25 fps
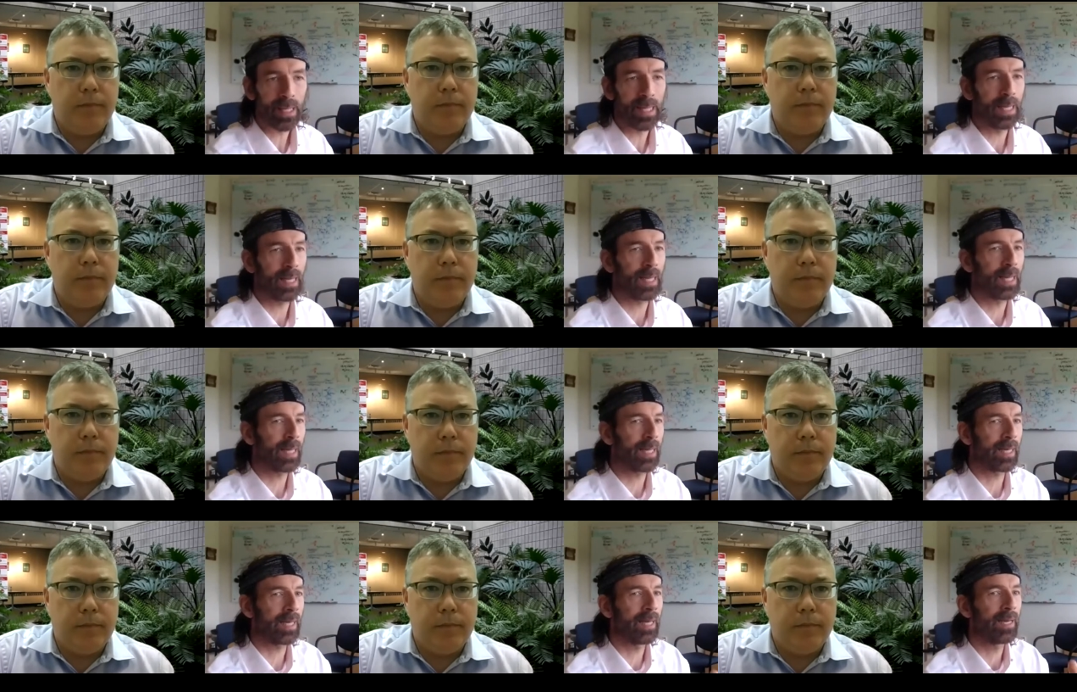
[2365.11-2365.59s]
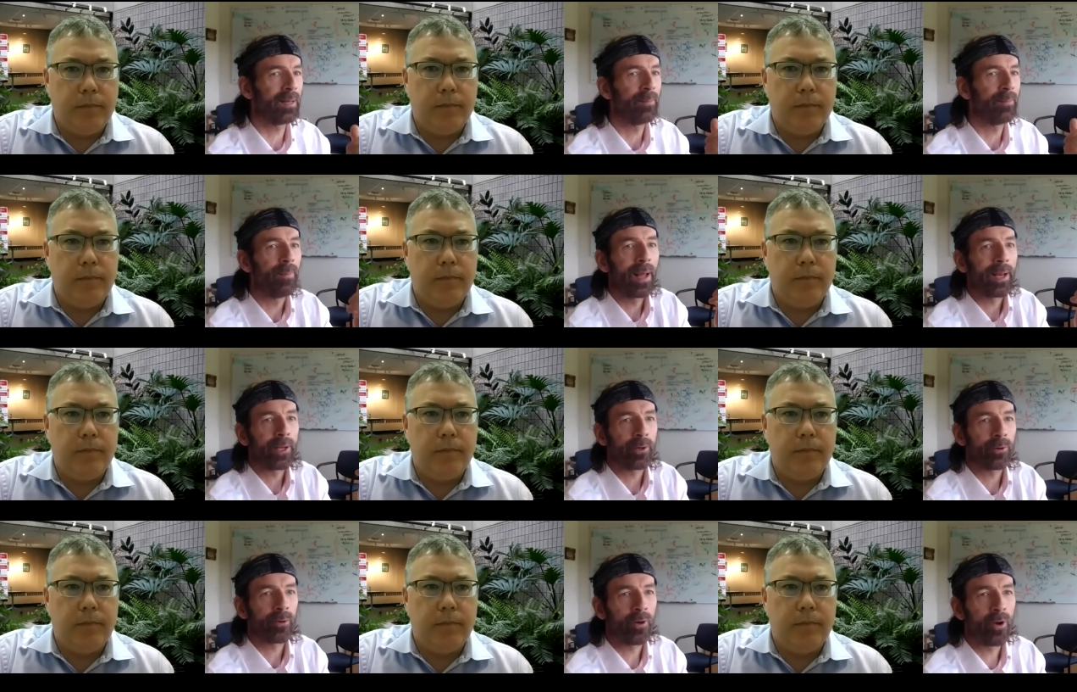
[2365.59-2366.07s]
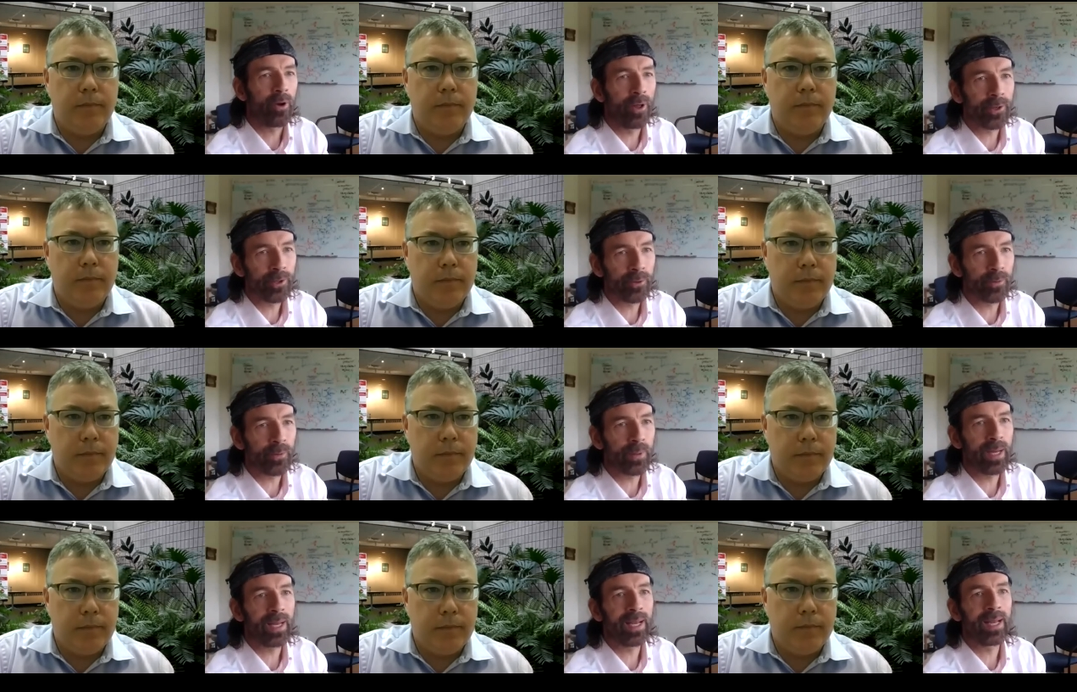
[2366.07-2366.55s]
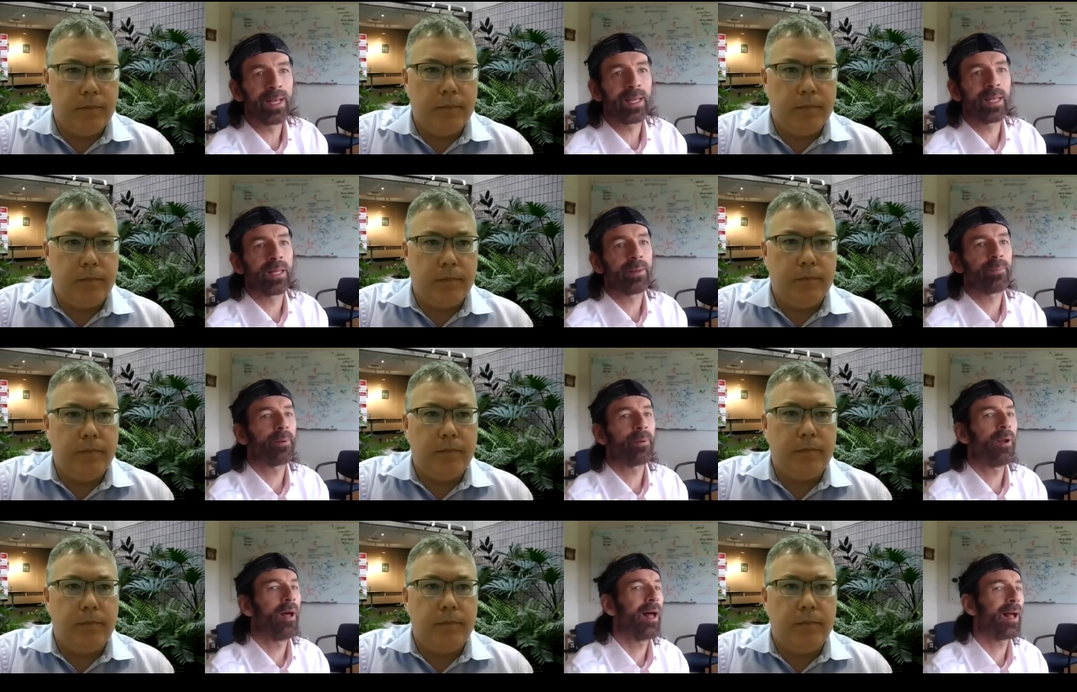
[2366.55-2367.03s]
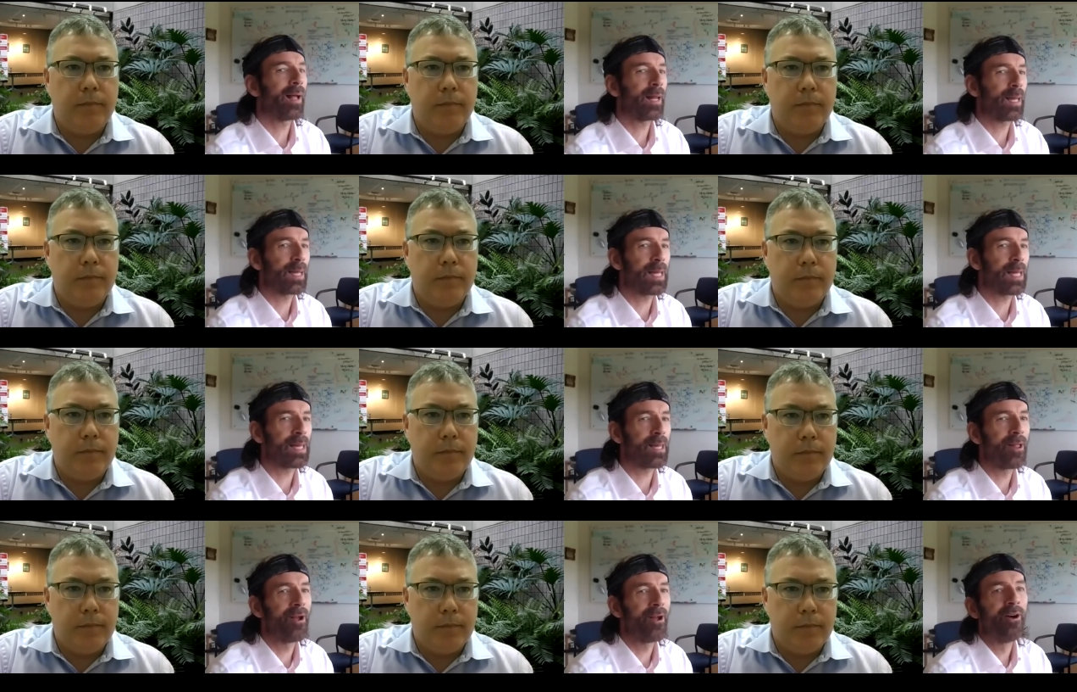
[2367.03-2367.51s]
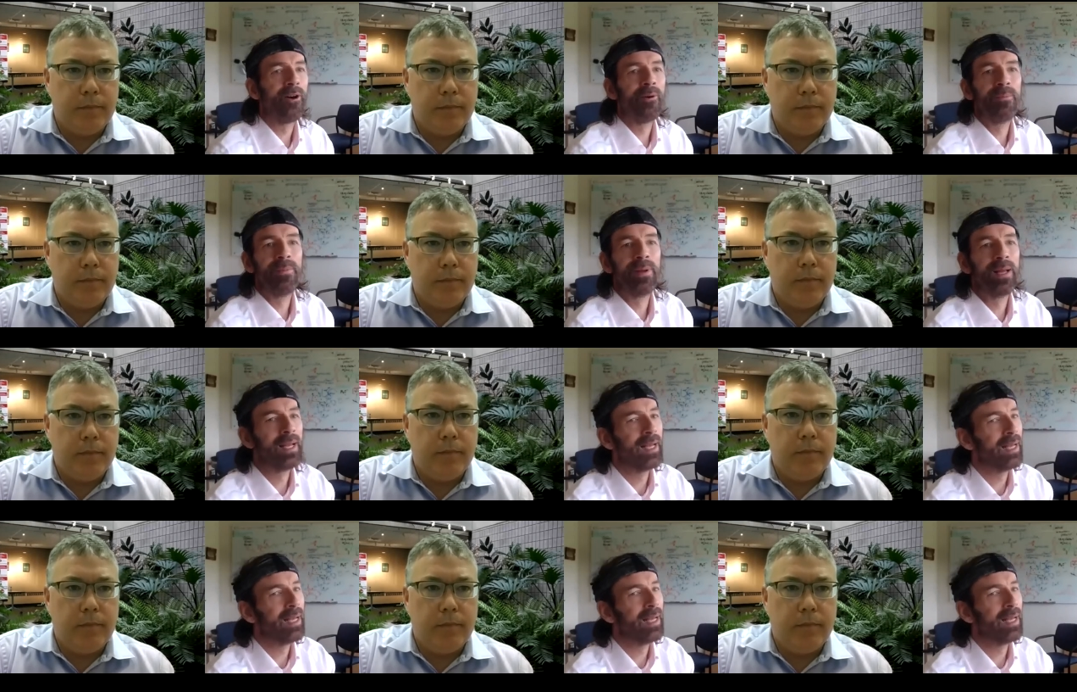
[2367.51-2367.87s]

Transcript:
Speaker 1: Is it in the mitochondria in the peroxisome?